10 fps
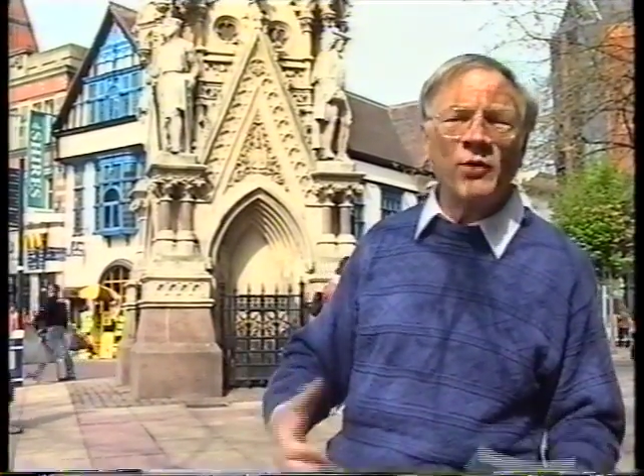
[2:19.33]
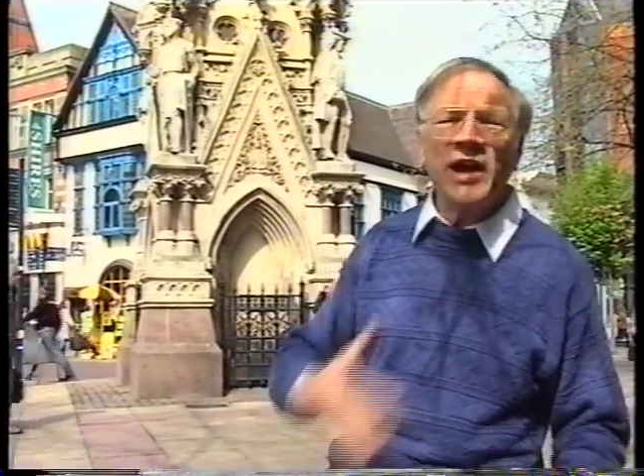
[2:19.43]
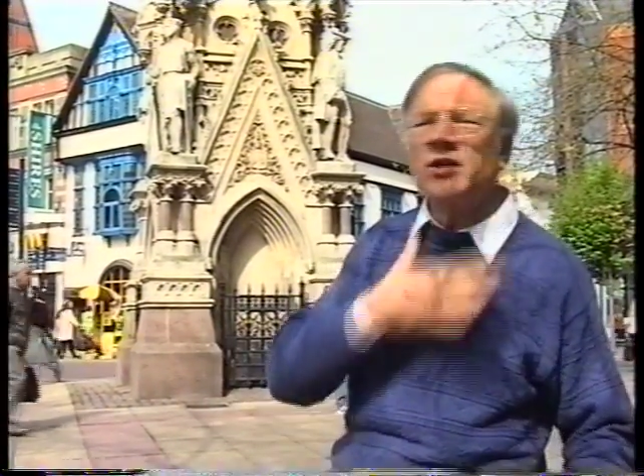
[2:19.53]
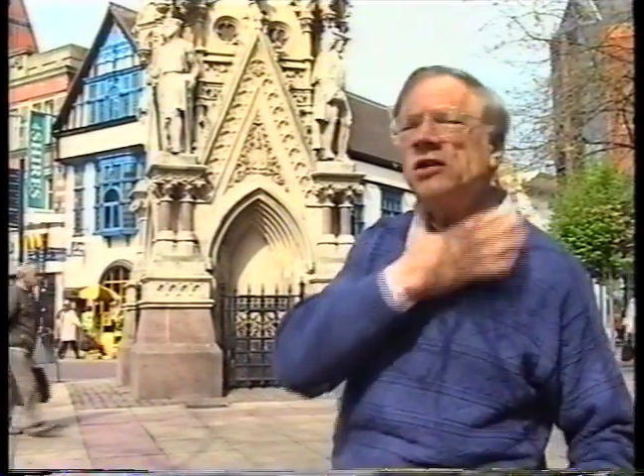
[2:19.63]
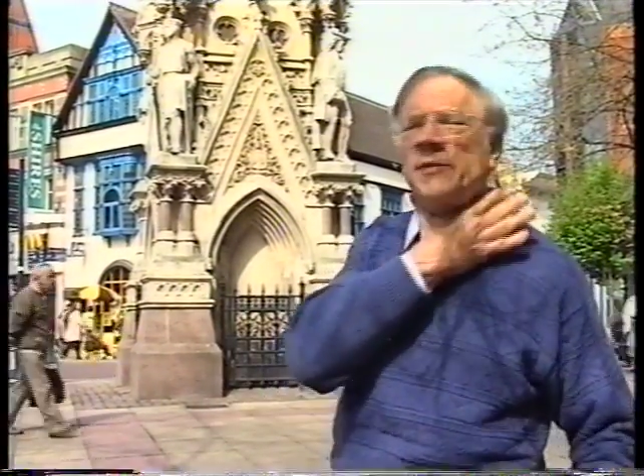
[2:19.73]

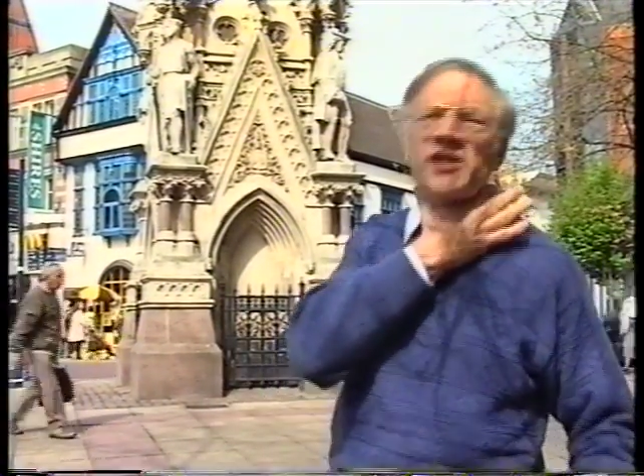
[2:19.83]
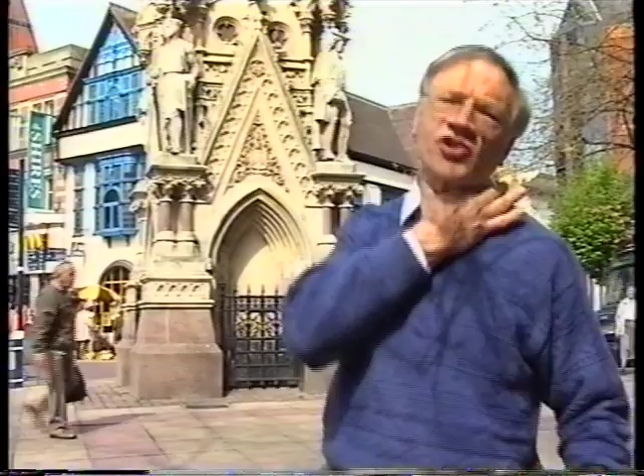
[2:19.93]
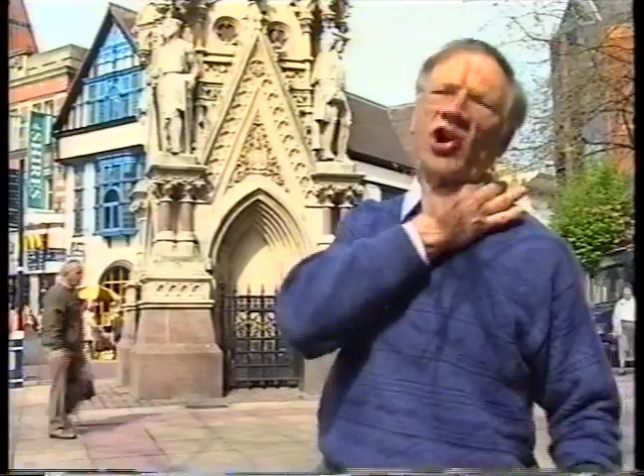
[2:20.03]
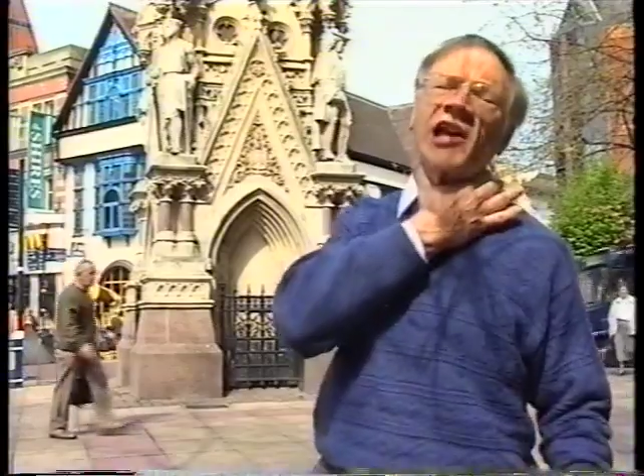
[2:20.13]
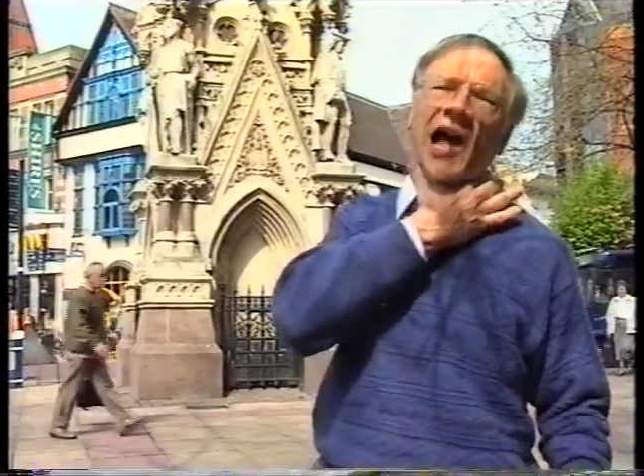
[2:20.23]
where you could be
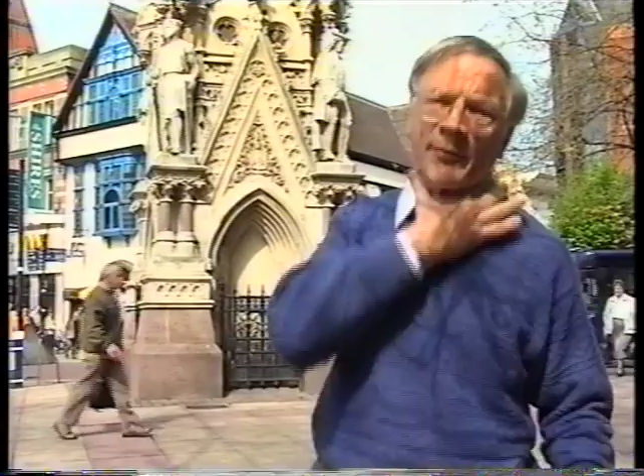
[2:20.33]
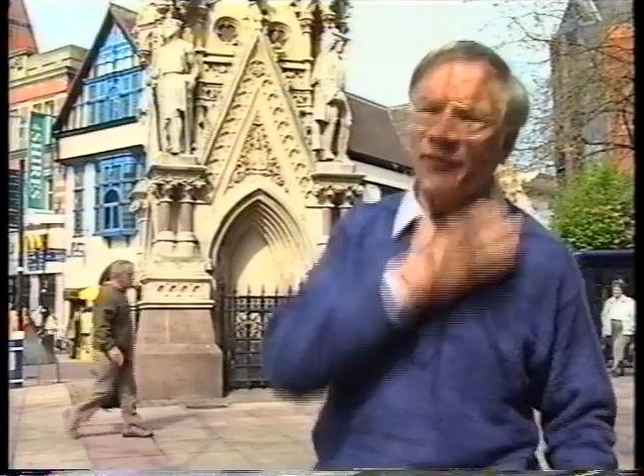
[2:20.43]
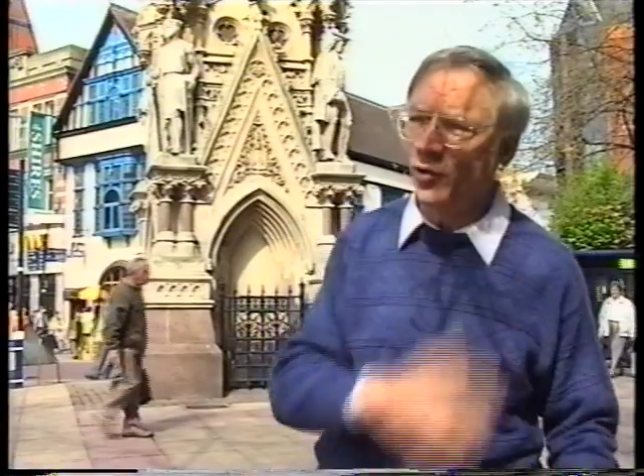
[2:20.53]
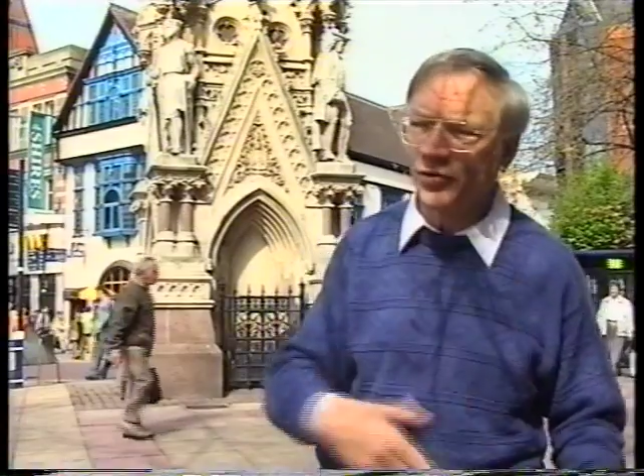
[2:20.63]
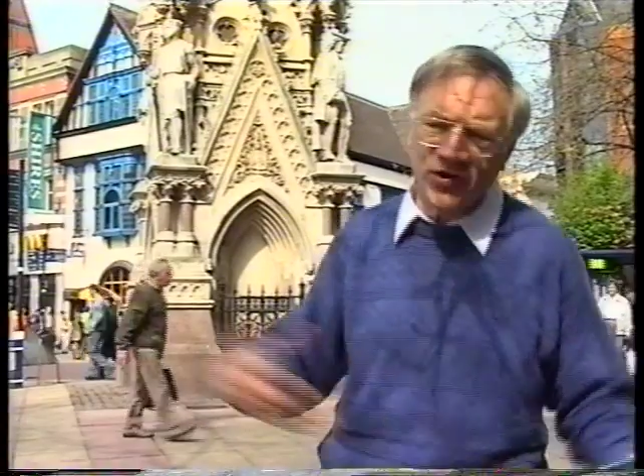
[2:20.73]
strung up
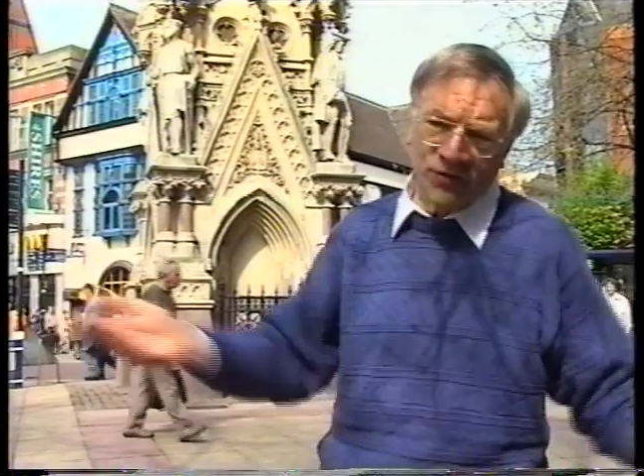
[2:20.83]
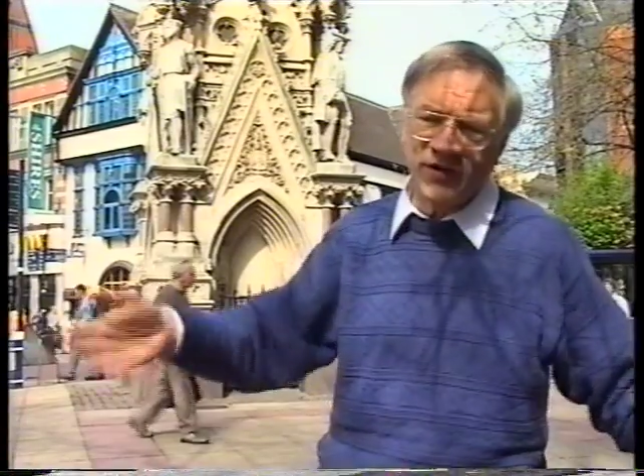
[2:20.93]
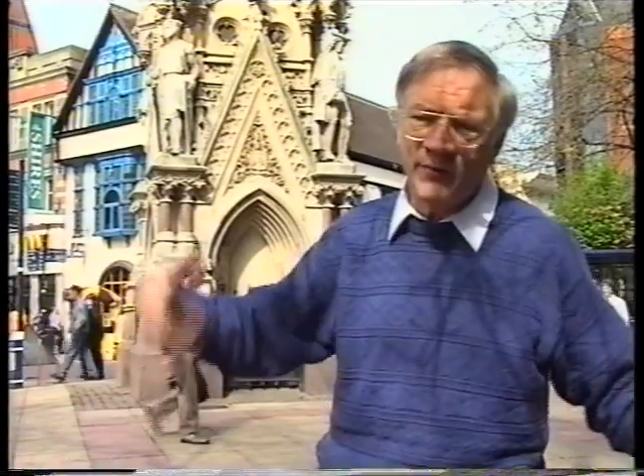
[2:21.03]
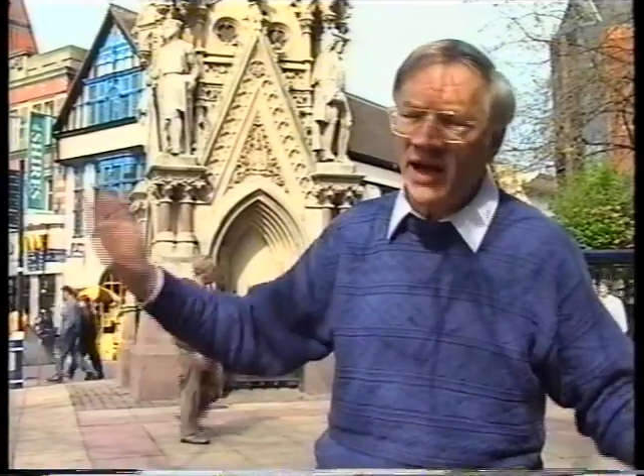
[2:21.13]
for all sorts of